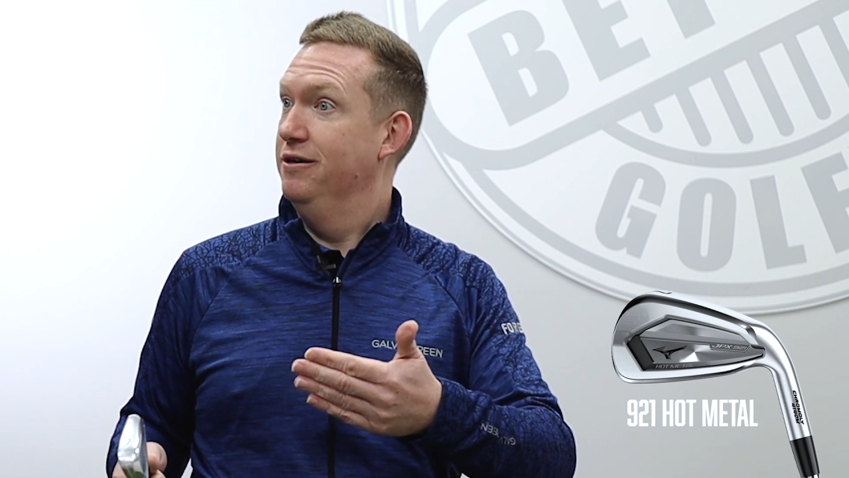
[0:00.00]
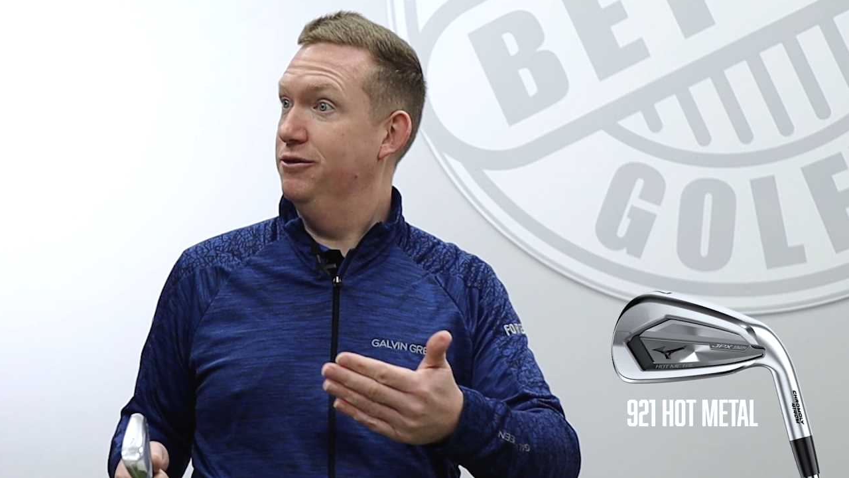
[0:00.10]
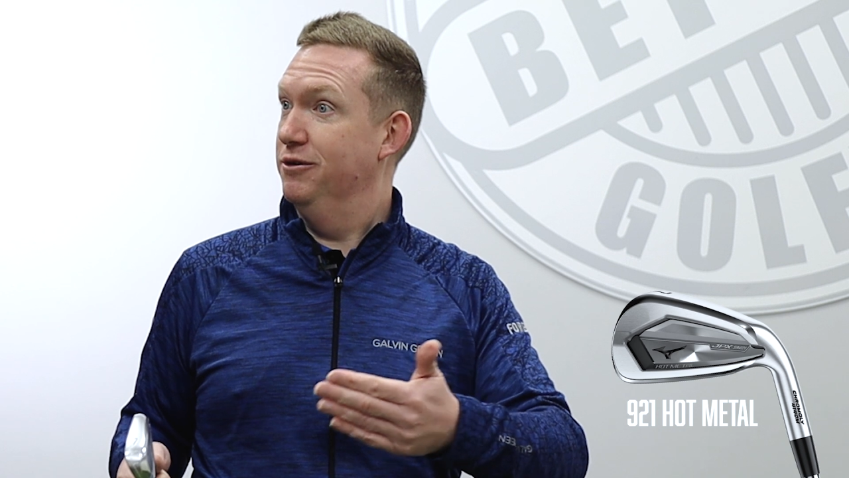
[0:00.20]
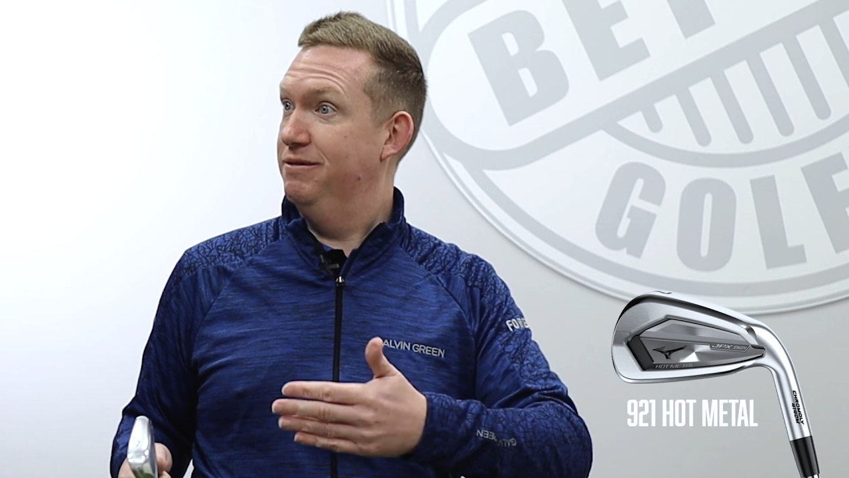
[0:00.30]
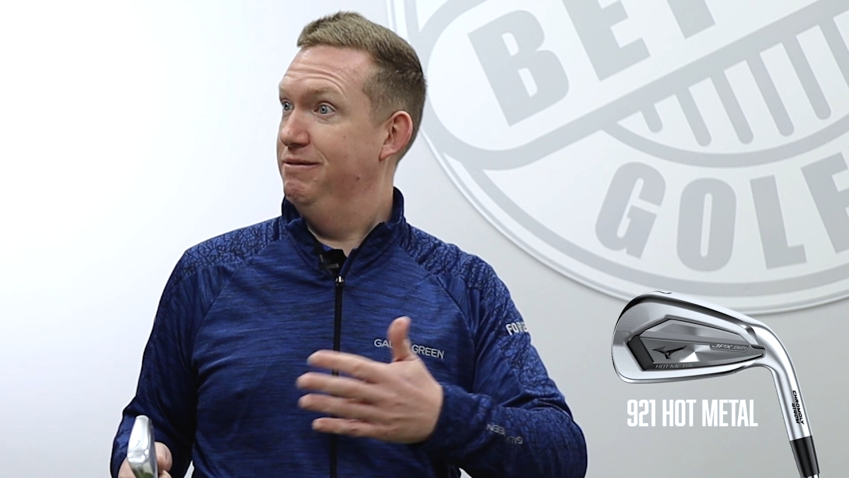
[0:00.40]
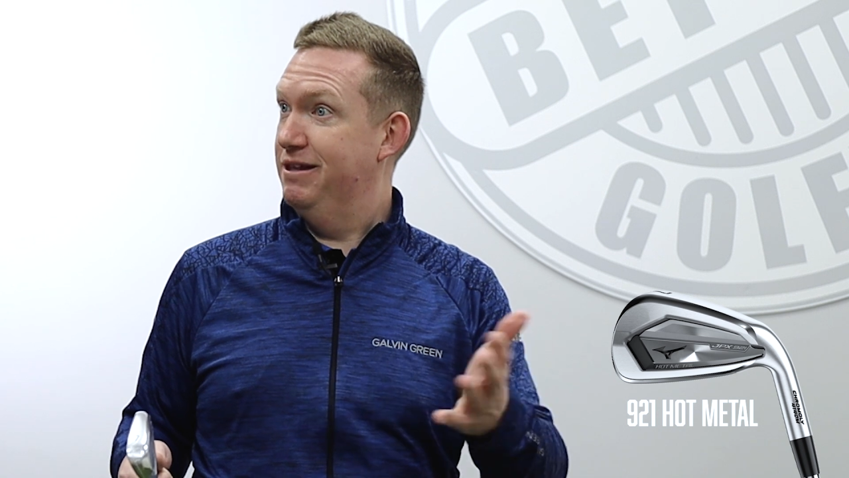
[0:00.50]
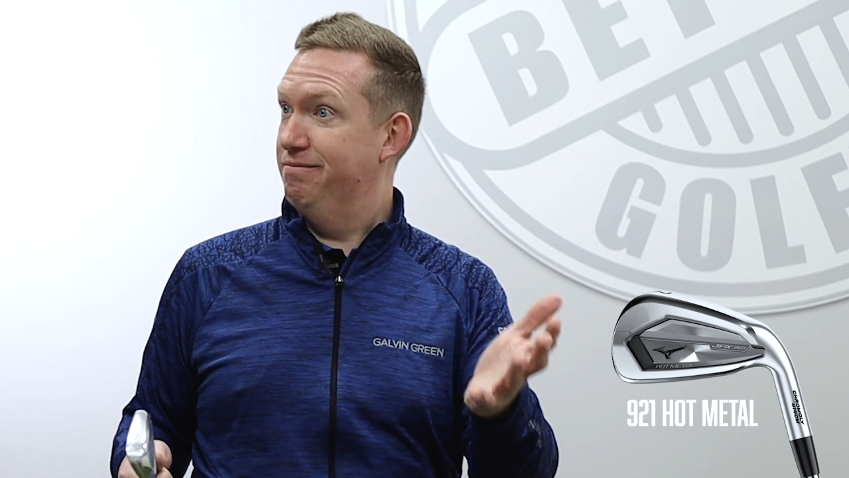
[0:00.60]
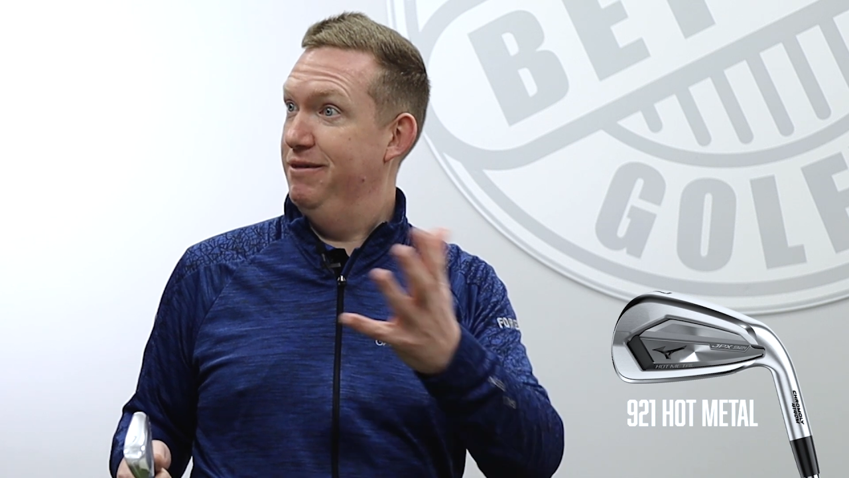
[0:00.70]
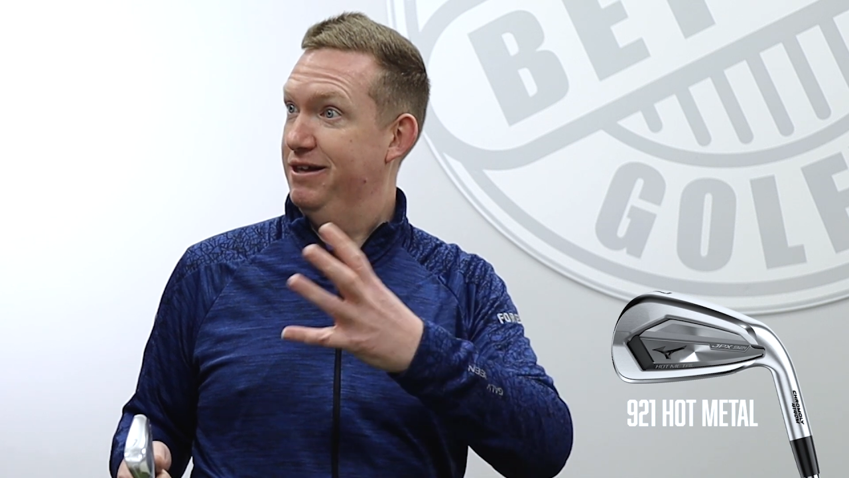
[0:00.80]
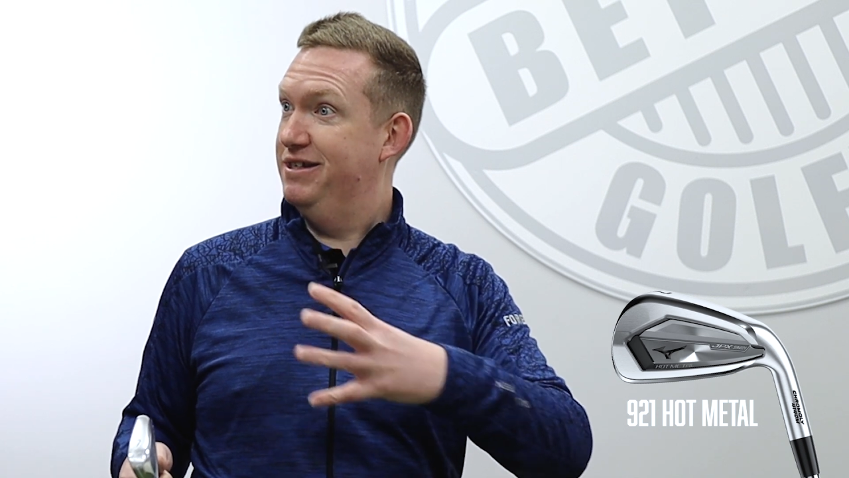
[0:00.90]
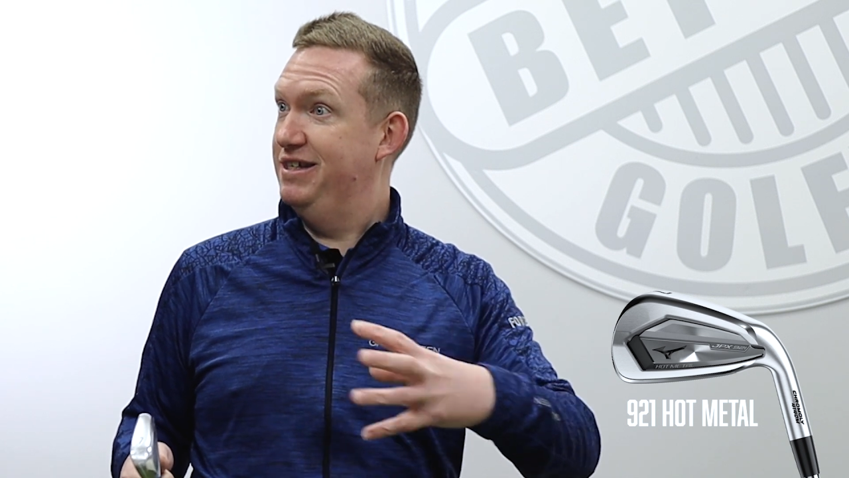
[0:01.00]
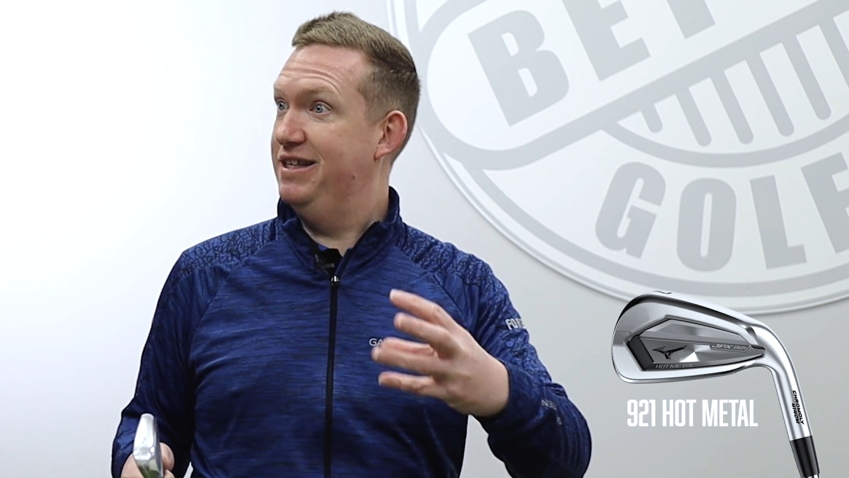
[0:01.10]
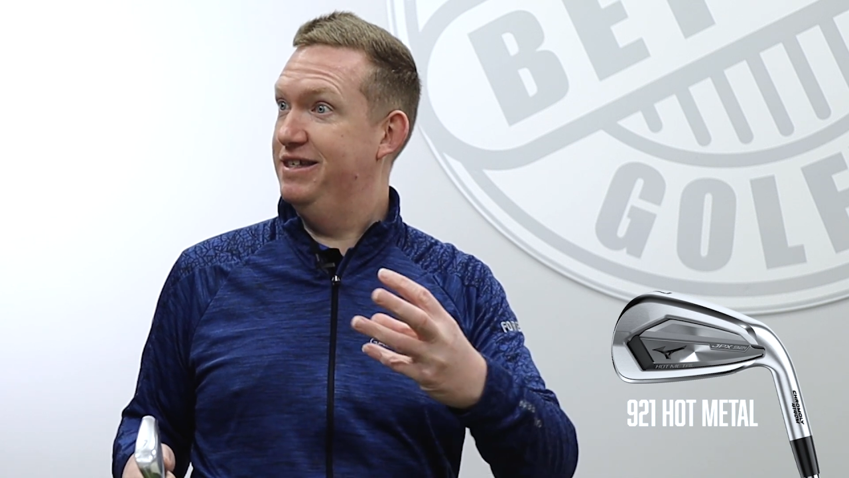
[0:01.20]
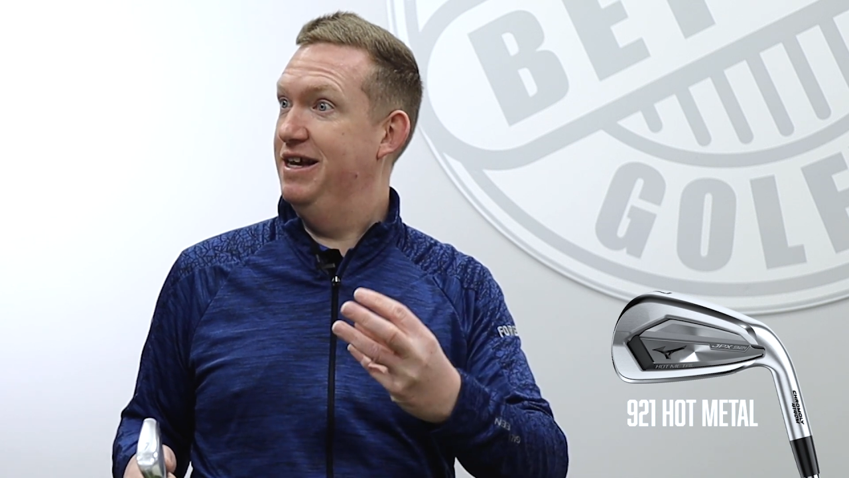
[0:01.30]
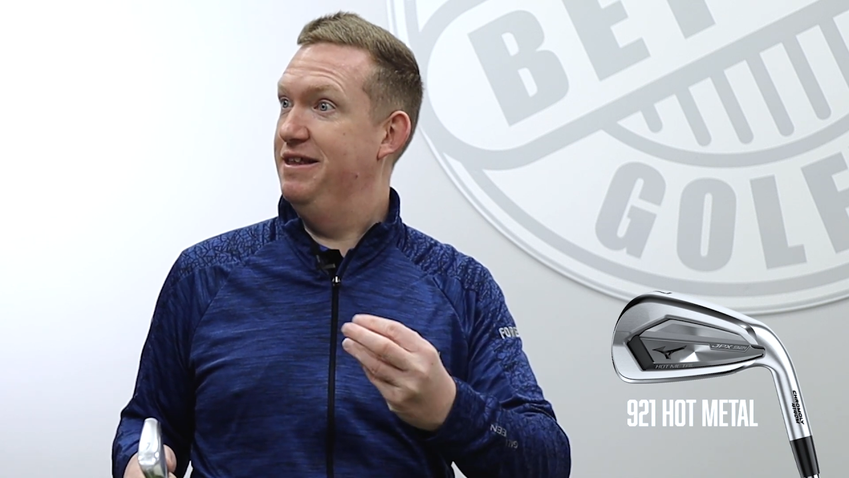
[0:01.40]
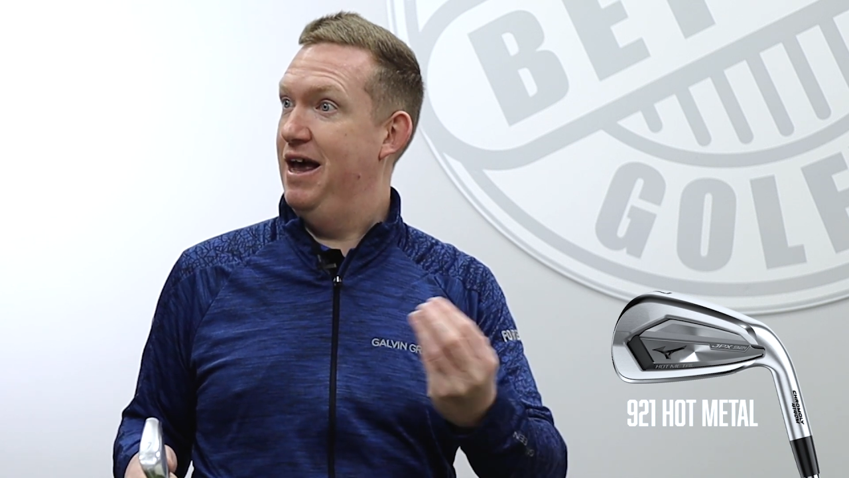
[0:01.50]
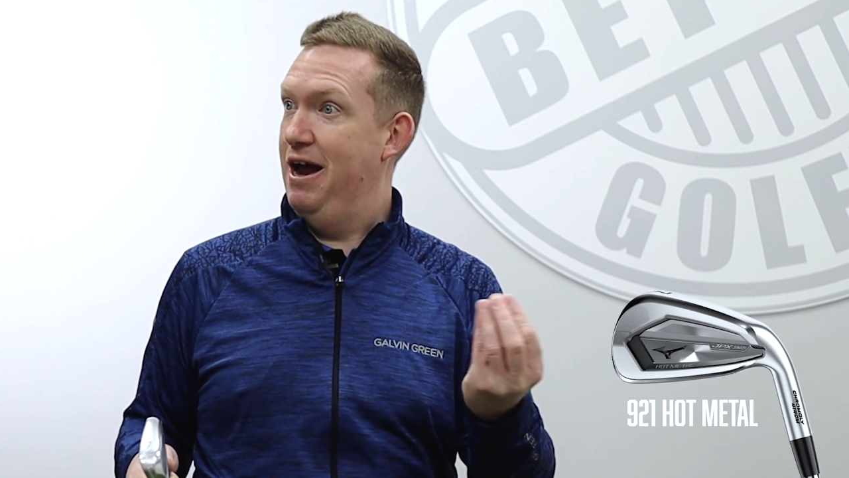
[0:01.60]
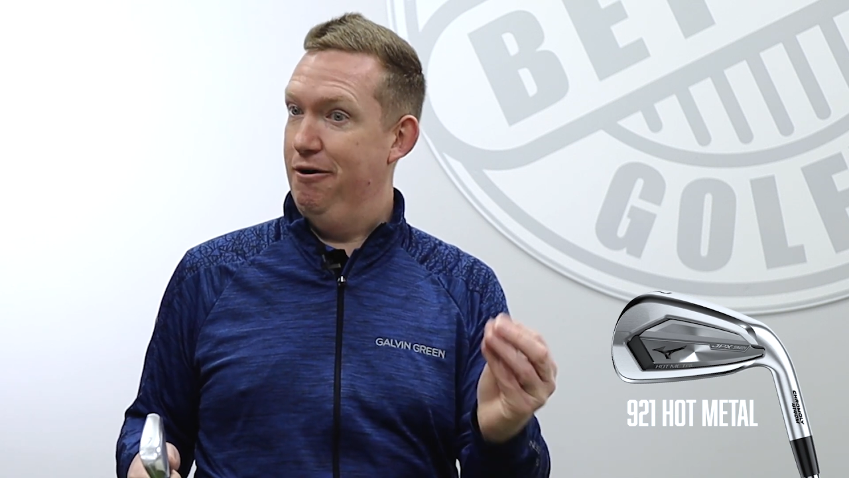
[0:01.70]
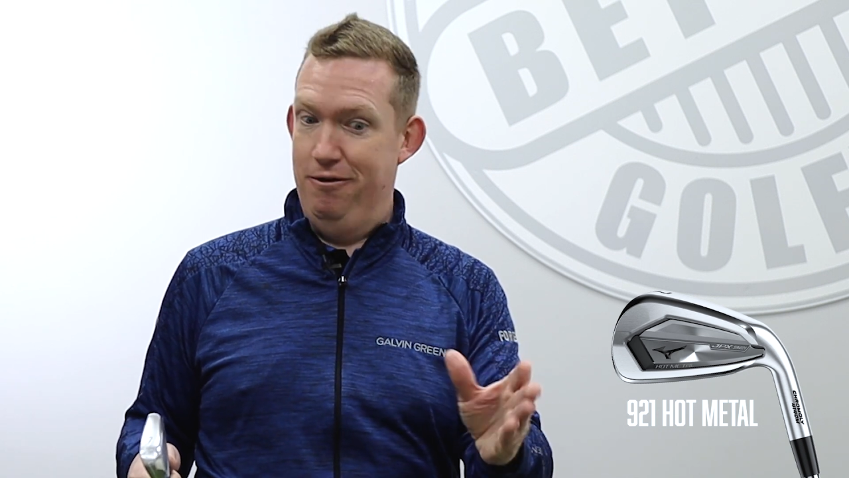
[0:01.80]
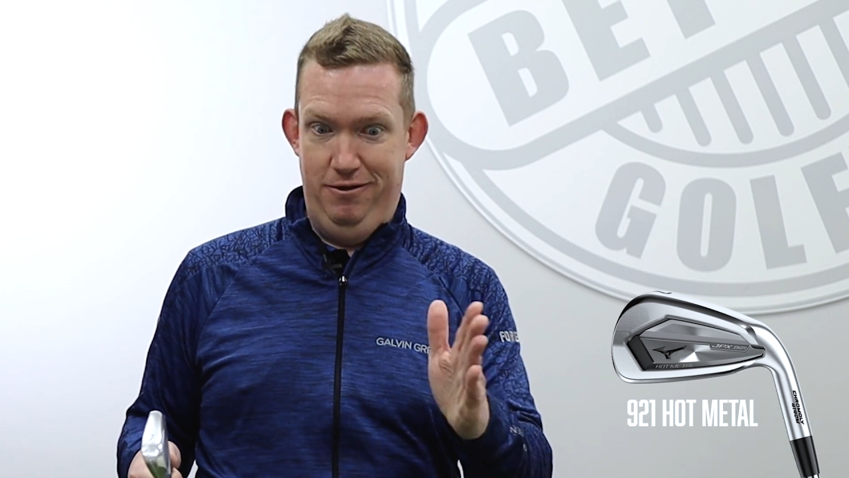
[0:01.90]
So it sits in
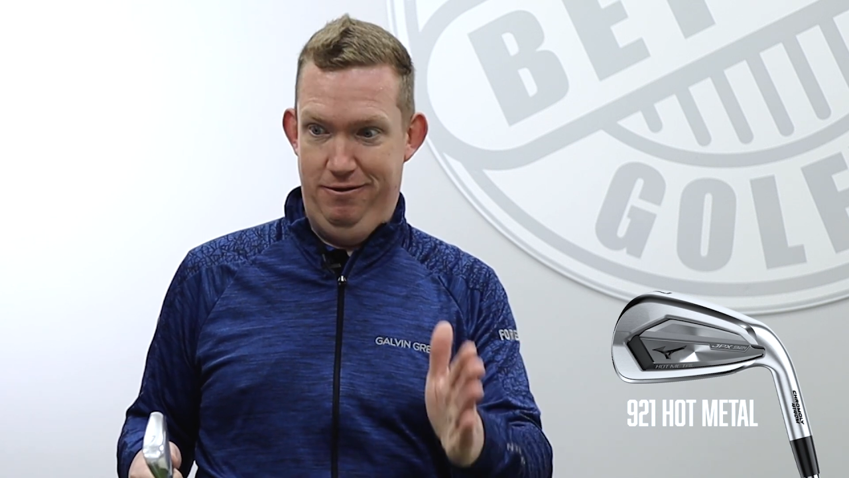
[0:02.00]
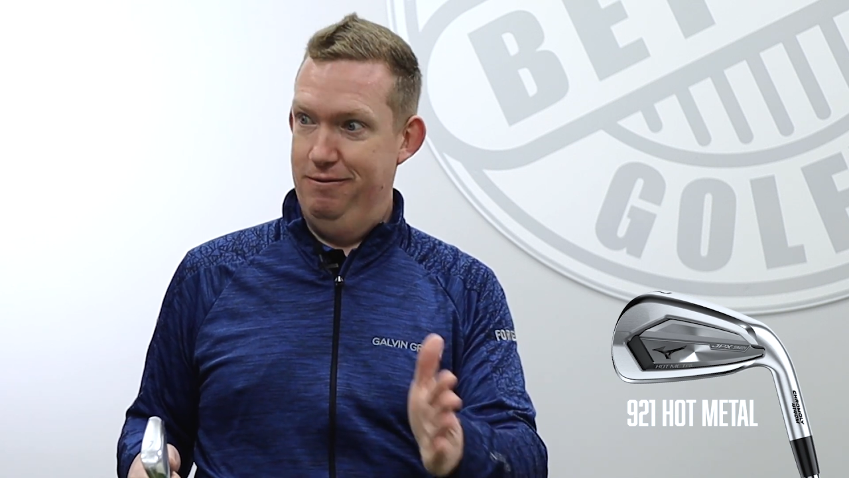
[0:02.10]
there